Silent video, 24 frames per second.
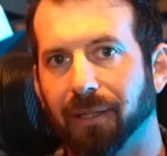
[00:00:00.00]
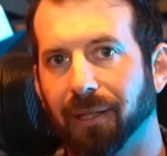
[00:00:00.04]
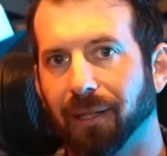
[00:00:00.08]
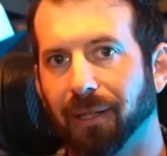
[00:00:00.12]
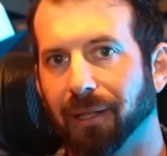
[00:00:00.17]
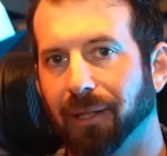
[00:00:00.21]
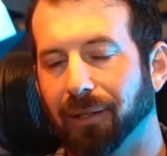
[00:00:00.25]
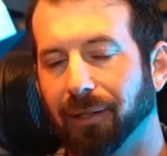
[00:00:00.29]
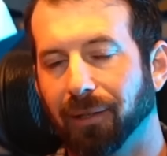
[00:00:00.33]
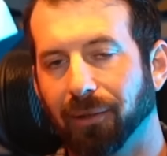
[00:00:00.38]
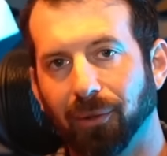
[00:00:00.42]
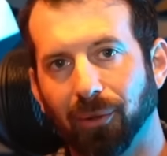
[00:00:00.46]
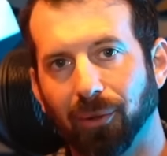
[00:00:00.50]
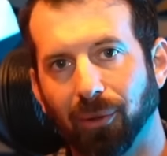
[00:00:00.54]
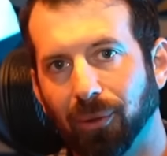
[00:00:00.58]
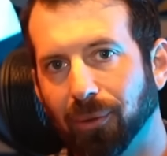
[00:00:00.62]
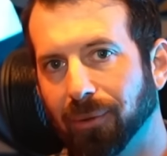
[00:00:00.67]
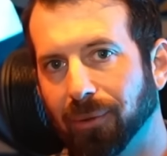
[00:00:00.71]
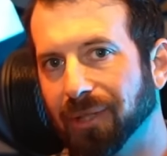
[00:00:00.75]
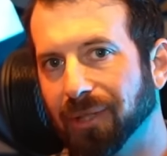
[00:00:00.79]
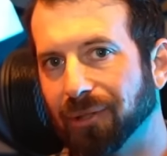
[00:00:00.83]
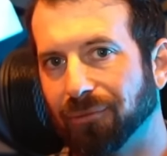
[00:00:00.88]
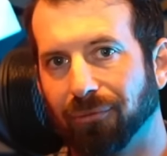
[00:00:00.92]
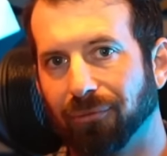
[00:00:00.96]
and who
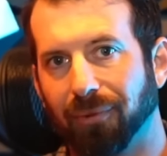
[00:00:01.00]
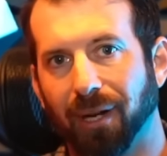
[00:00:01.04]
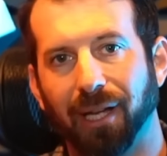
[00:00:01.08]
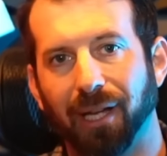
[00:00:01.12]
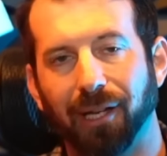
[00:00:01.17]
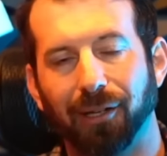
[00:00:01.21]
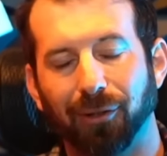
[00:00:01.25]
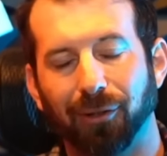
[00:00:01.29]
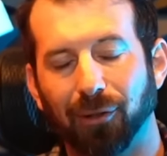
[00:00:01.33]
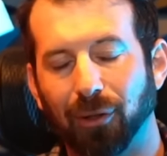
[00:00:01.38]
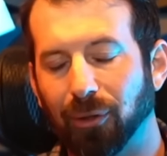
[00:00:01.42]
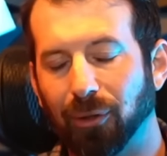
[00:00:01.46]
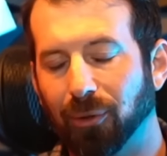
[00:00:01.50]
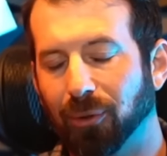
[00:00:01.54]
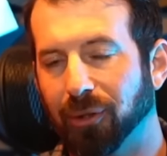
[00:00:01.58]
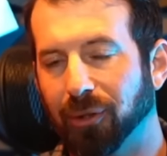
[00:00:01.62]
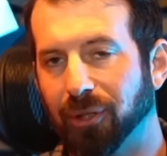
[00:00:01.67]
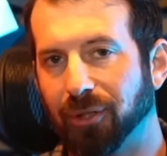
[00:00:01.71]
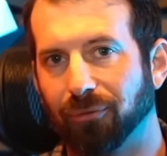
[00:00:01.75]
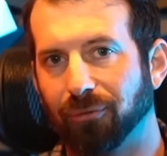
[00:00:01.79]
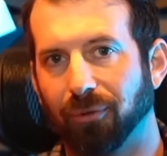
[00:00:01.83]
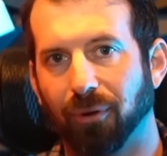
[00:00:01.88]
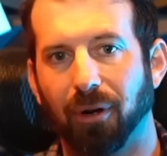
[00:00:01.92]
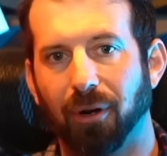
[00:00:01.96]
is right, who is
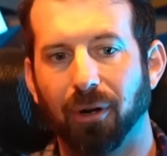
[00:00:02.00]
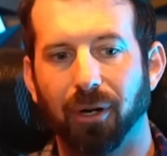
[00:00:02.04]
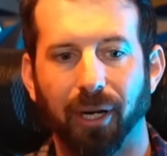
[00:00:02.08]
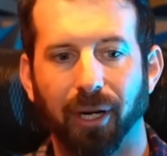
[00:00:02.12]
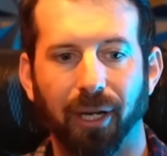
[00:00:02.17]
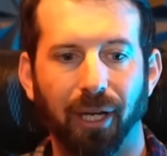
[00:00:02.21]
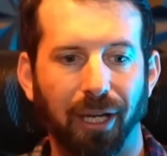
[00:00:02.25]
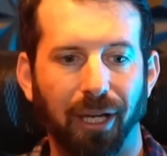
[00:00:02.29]
wrong,